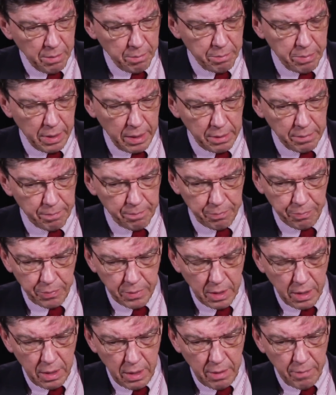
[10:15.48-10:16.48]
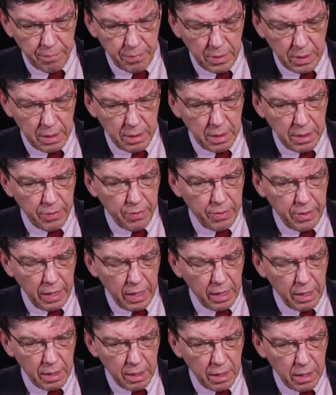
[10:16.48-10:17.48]
But
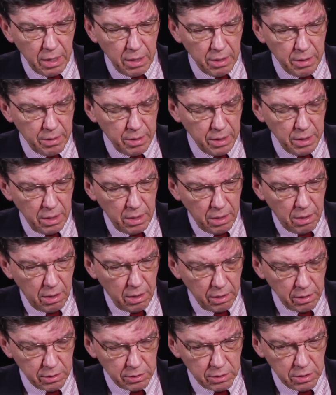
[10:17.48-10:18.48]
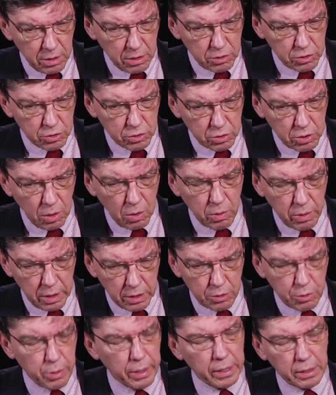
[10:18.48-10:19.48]
they are so
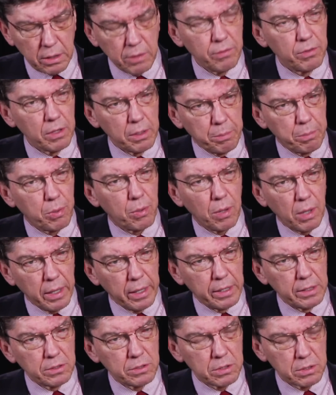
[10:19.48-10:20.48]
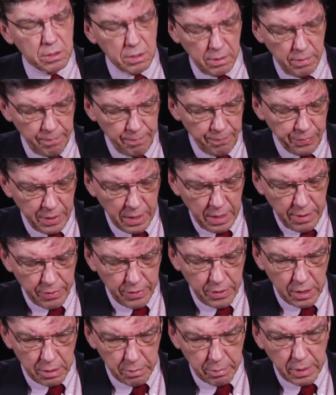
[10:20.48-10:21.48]
attractively priced
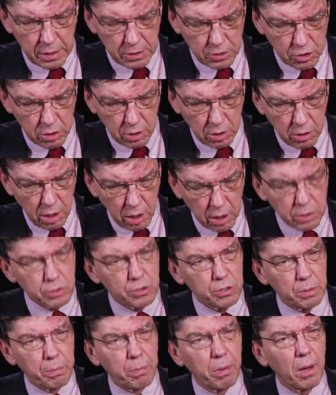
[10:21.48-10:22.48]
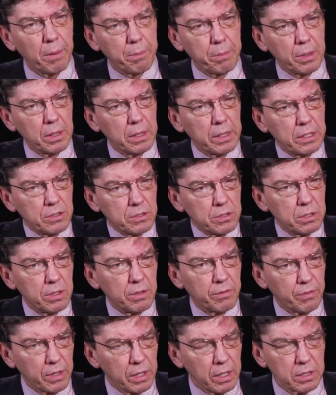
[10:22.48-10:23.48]
that a much larger population
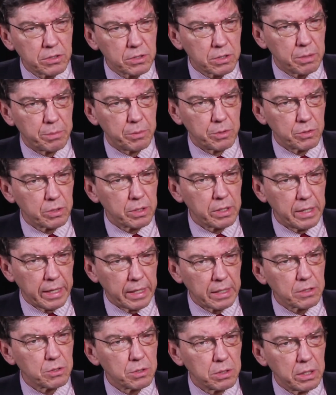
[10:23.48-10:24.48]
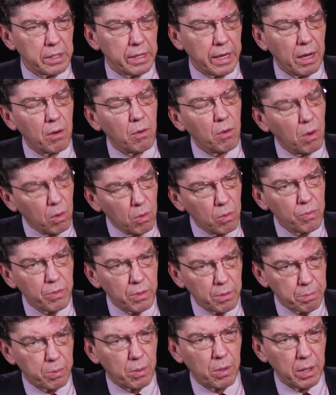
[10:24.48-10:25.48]
of customers can actually now own
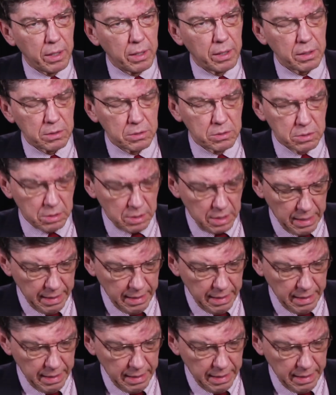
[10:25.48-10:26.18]
the products.